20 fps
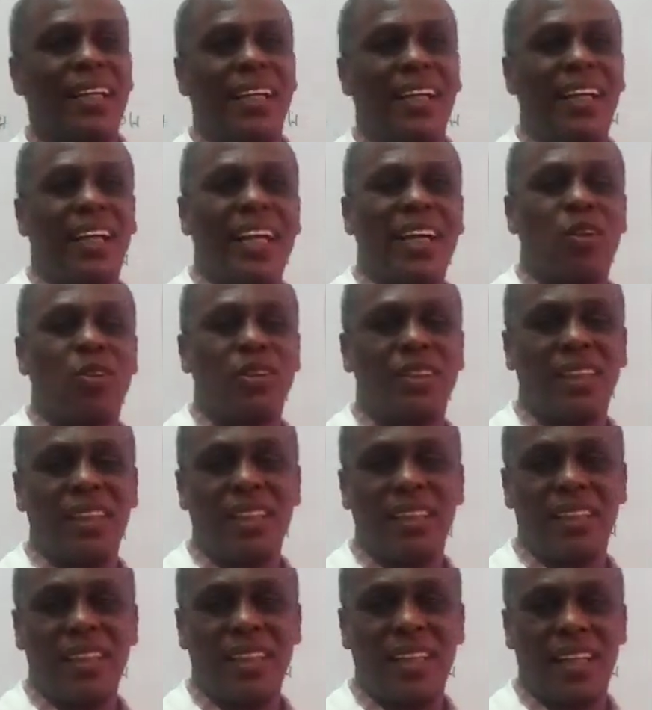
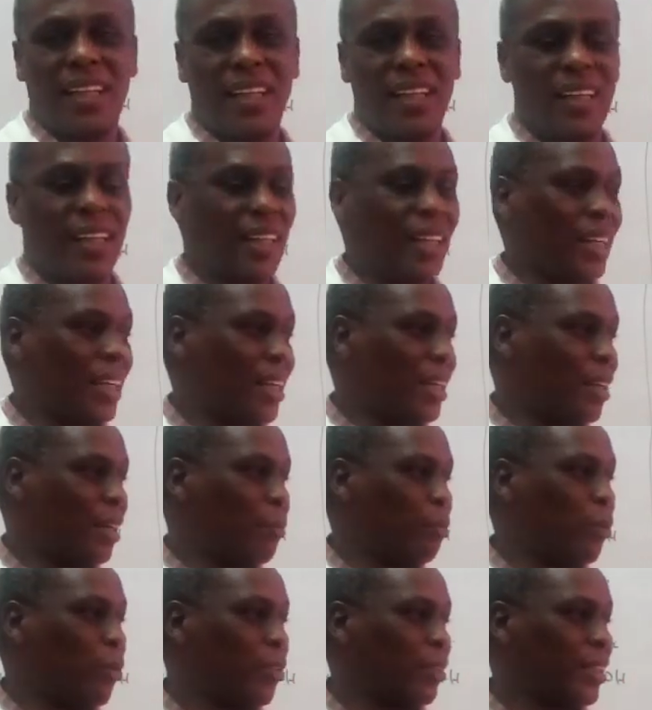glycosidic
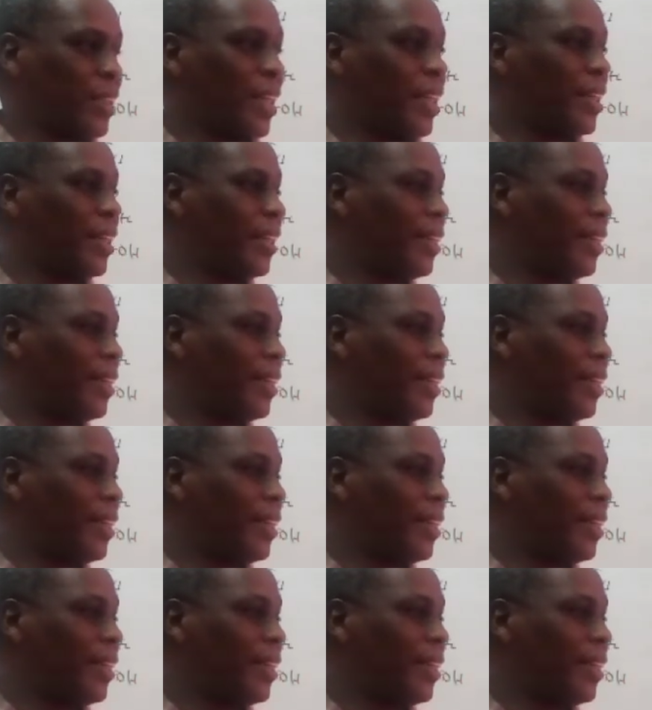bond. Yeah,